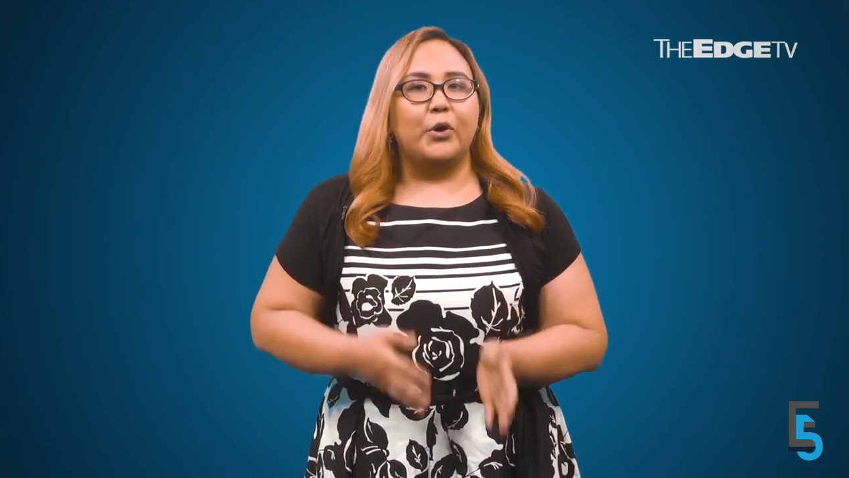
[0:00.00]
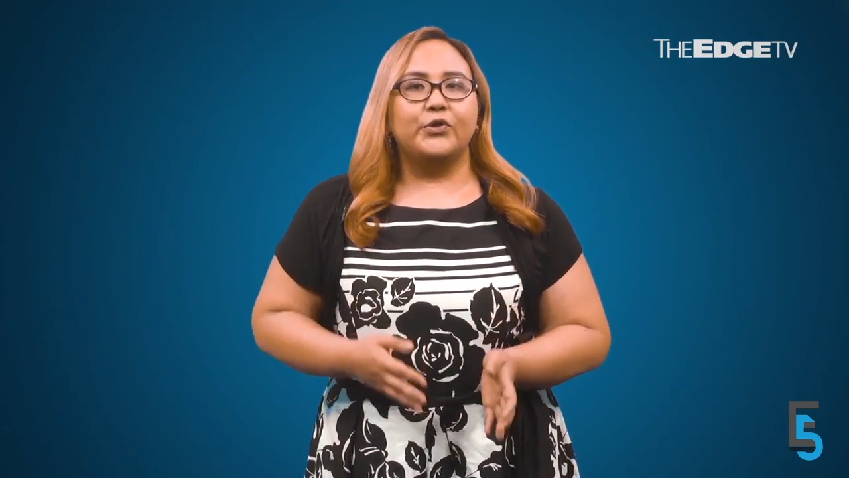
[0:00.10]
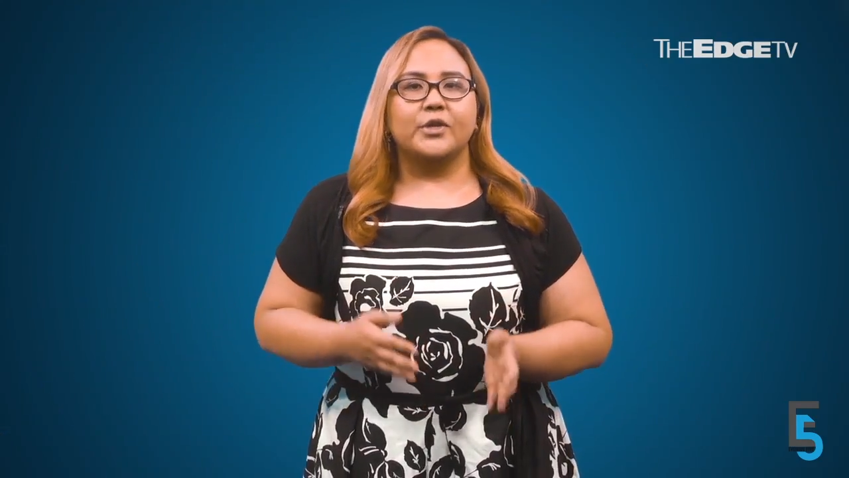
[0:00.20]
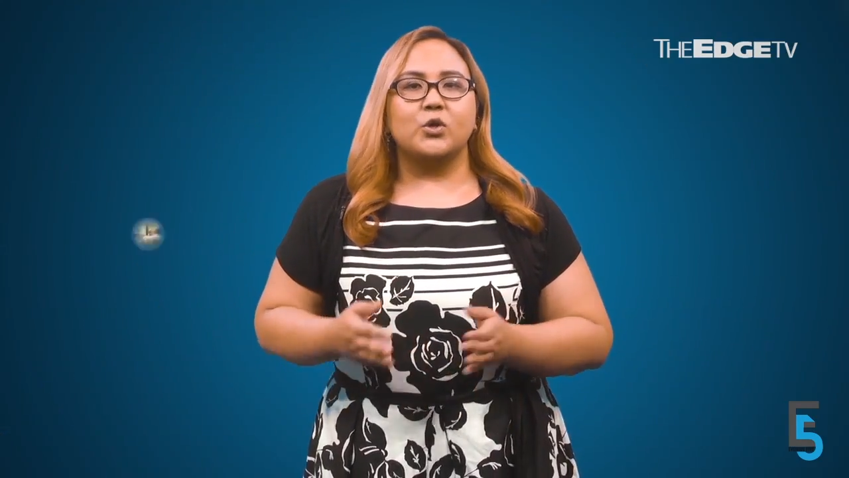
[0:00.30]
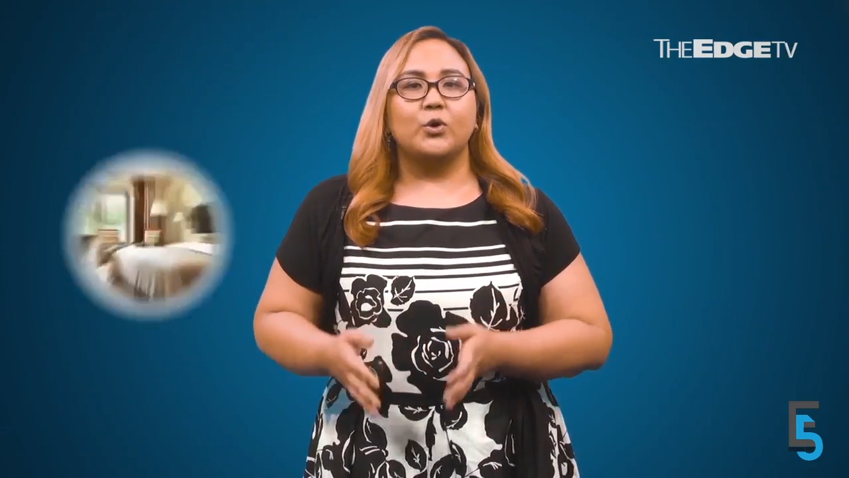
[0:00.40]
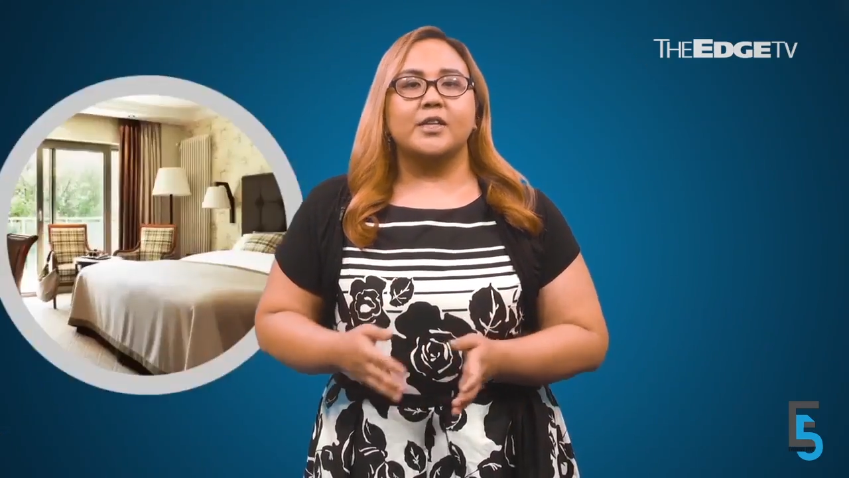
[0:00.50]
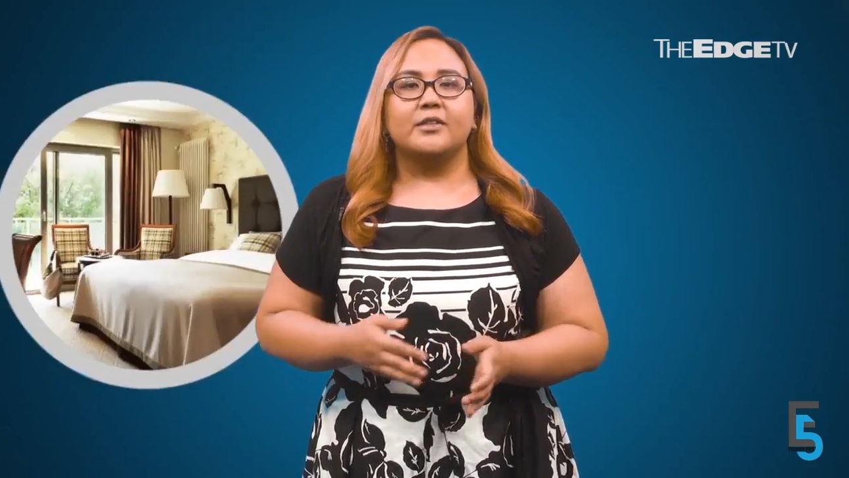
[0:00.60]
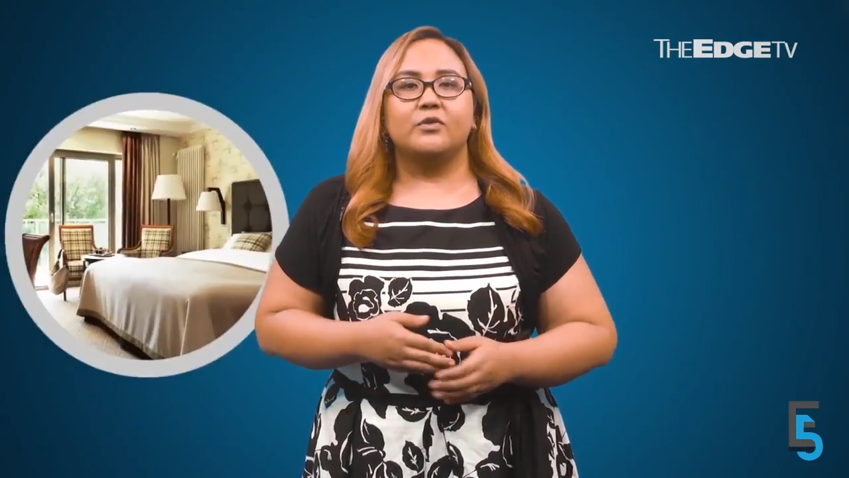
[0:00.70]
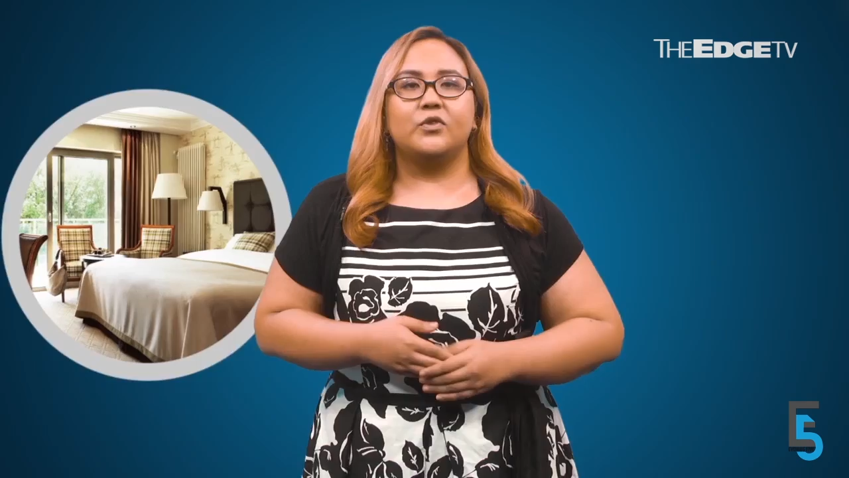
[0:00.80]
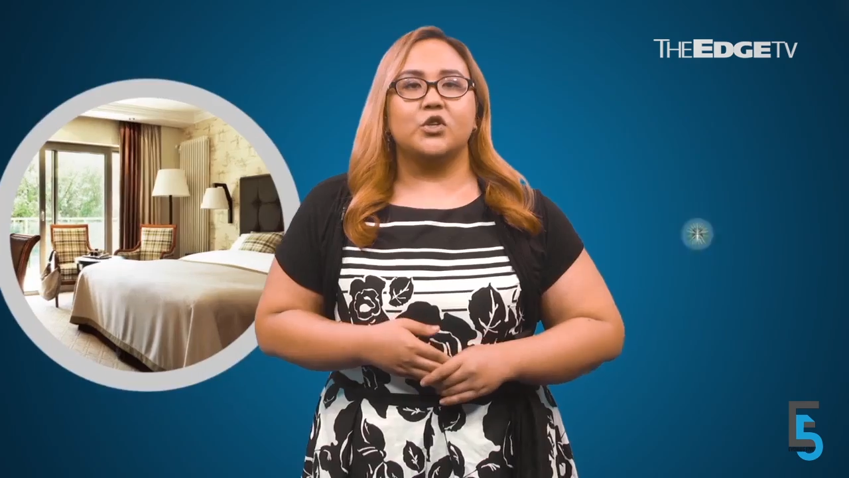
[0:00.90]
both its hotel
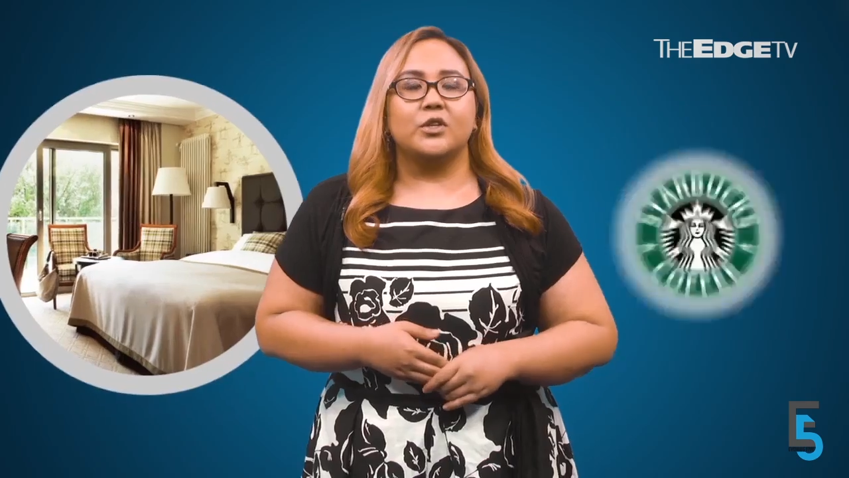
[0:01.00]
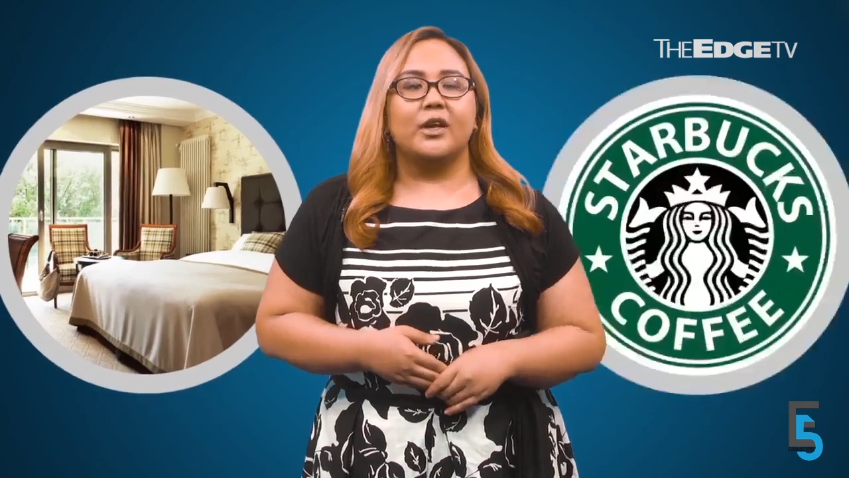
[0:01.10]
division